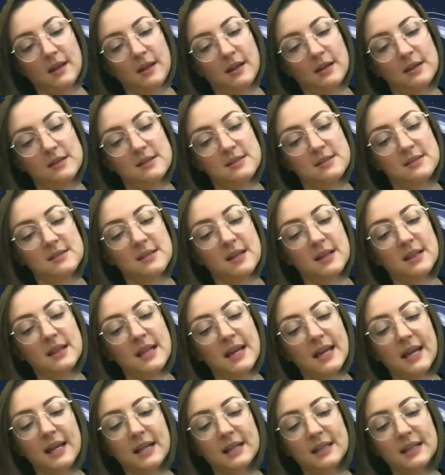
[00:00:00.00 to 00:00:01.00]

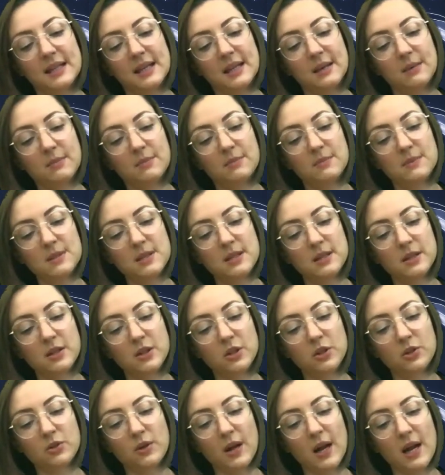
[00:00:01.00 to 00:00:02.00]
Sunlight gleamed,
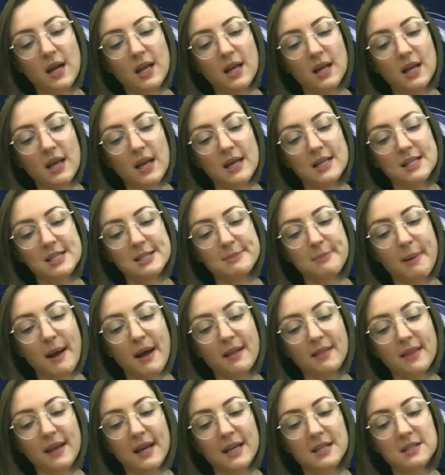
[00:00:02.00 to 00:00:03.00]
creating a
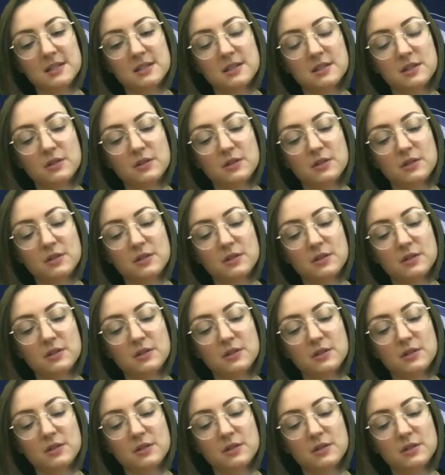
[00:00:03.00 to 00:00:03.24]
spotlight